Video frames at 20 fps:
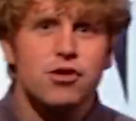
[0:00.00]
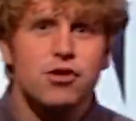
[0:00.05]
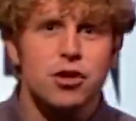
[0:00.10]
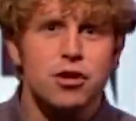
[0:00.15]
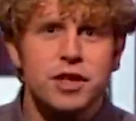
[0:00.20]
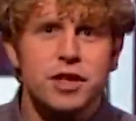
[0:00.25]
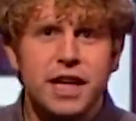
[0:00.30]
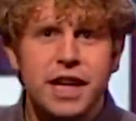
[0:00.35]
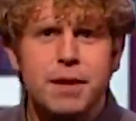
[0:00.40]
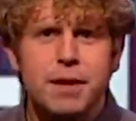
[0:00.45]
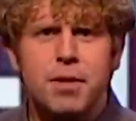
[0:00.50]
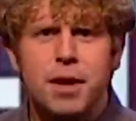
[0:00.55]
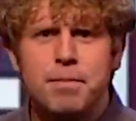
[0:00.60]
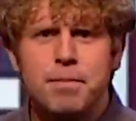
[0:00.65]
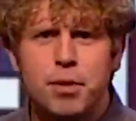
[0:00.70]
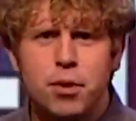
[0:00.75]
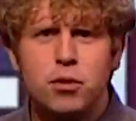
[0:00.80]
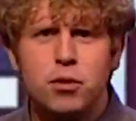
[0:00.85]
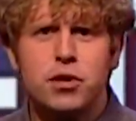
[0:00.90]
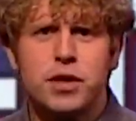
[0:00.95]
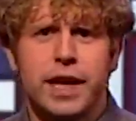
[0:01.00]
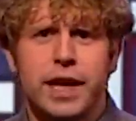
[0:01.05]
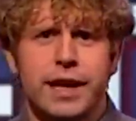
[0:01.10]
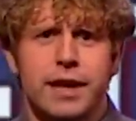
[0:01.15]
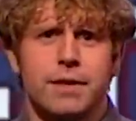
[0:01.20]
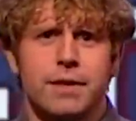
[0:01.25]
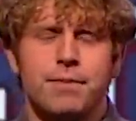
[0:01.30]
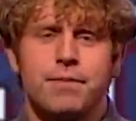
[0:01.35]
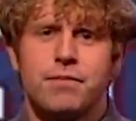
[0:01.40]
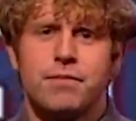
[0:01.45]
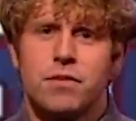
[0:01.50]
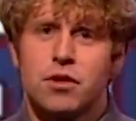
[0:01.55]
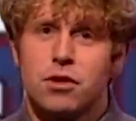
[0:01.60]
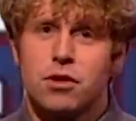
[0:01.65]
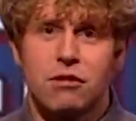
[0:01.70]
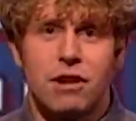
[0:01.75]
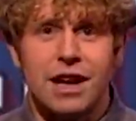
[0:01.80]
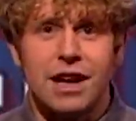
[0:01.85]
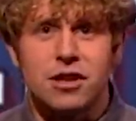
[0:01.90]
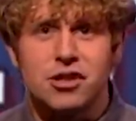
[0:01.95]
joined here by Balding,
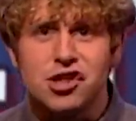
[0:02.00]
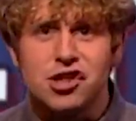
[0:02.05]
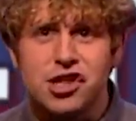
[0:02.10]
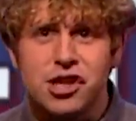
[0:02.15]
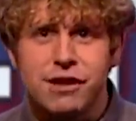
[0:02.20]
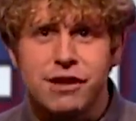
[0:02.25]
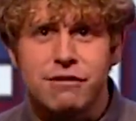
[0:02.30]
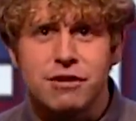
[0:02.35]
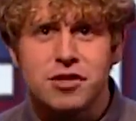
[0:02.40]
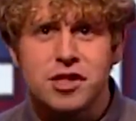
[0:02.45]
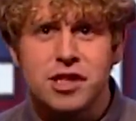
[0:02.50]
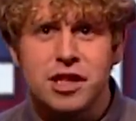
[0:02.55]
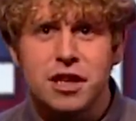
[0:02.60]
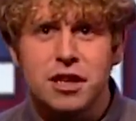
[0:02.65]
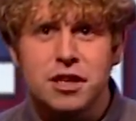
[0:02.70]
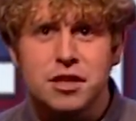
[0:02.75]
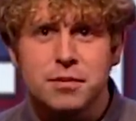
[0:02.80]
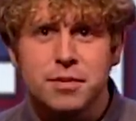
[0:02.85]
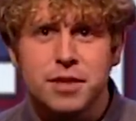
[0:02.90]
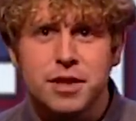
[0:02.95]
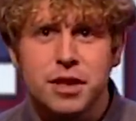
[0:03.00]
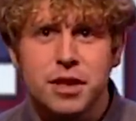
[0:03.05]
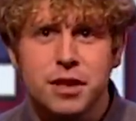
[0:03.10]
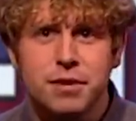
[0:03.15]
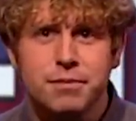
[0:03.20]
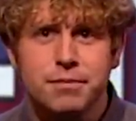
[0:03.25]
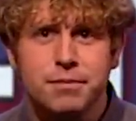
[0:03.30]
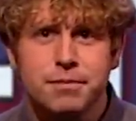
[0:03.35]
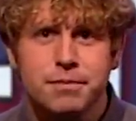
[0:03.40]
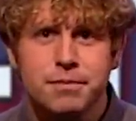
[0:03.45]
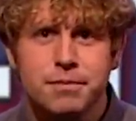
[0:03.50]
or Alan Shearer, as he likes to be known.